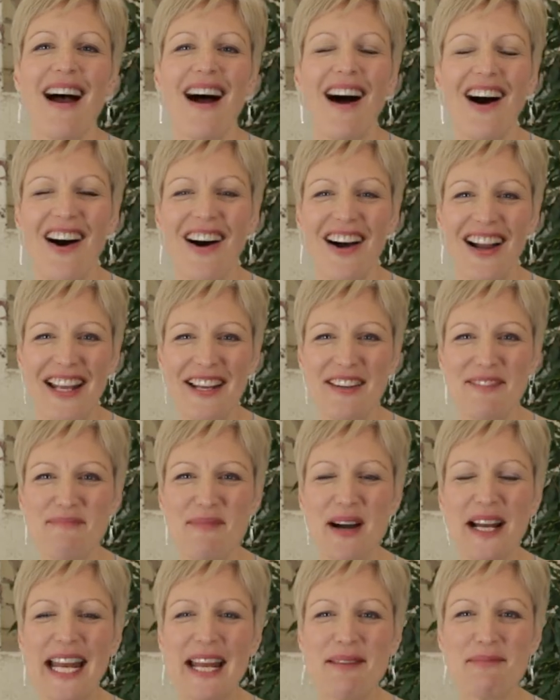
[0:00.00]
Hi,
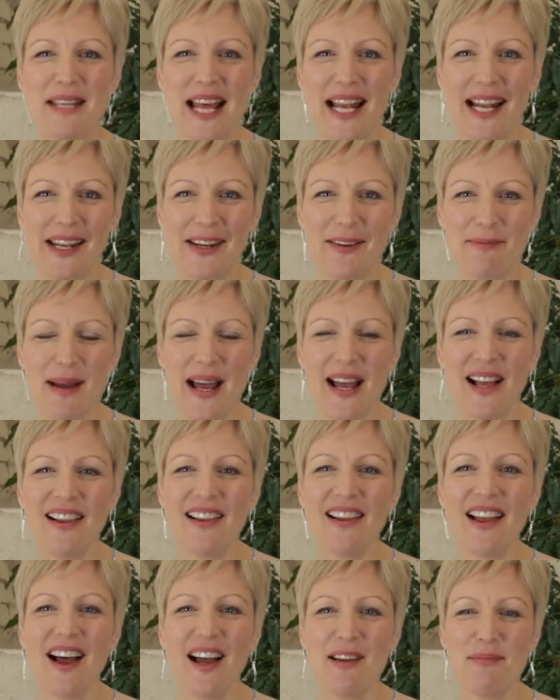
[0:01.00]
my name's Eleanor
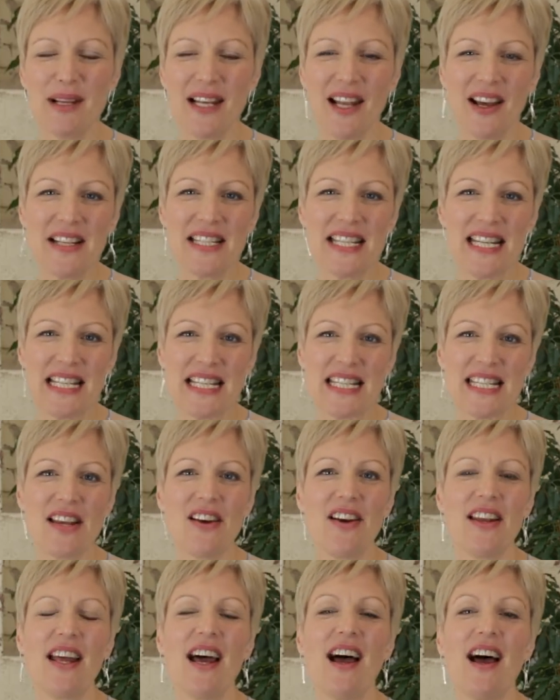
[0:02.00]
Bell. I'm a lighting
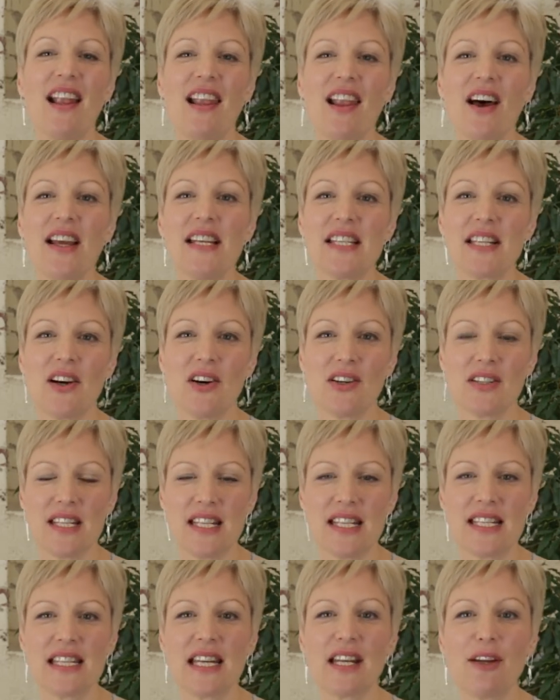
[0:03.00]
designer, a light
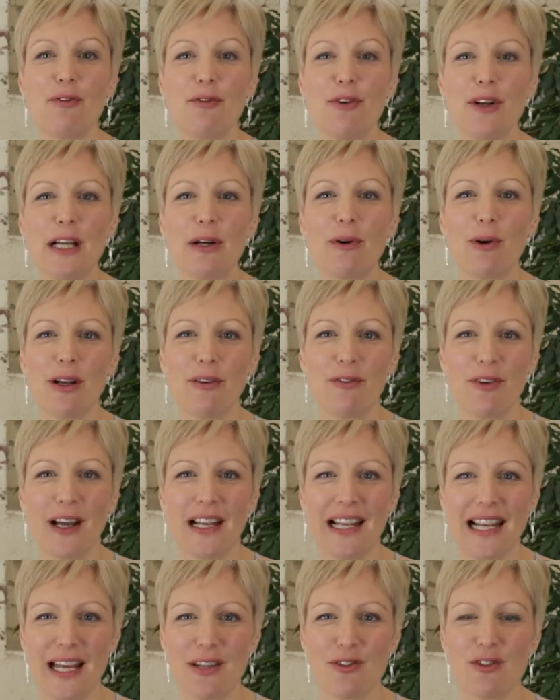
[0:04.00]
artist and a fully
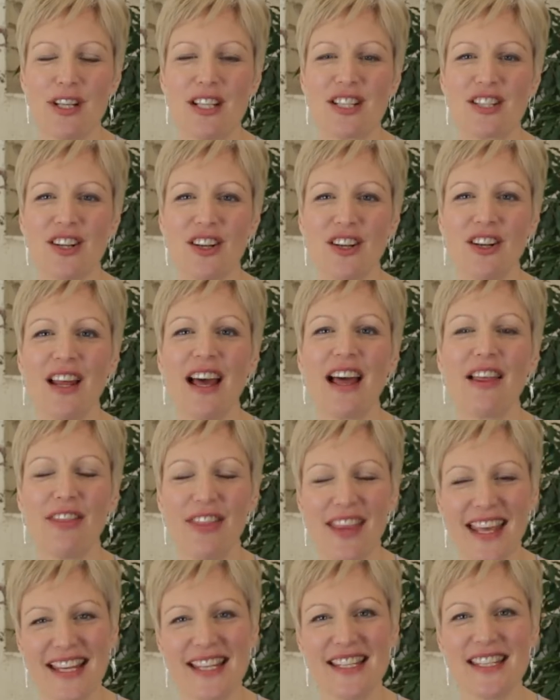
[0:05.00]
qualified electrician, and
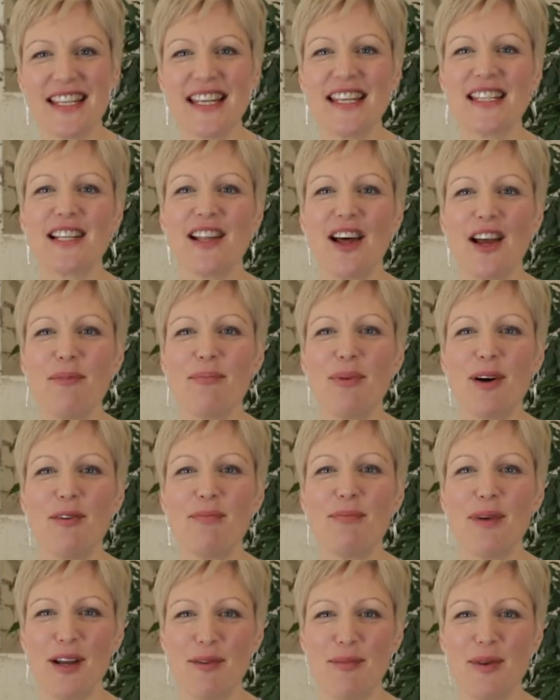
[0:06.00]
this is Light
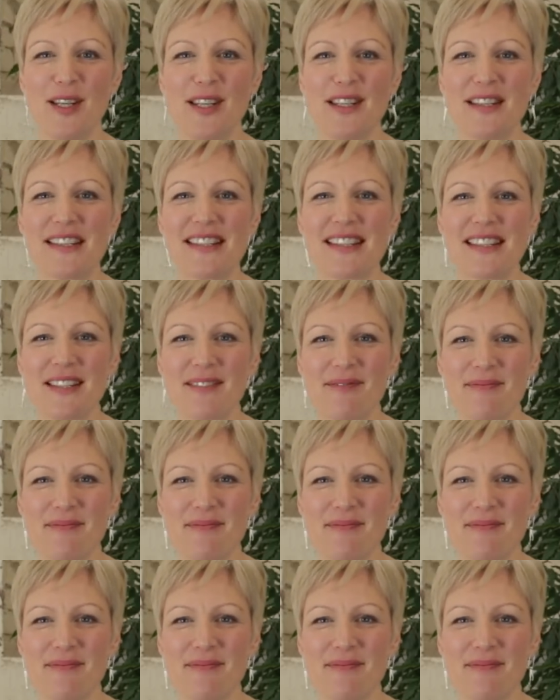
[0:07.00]
Bulb Moments.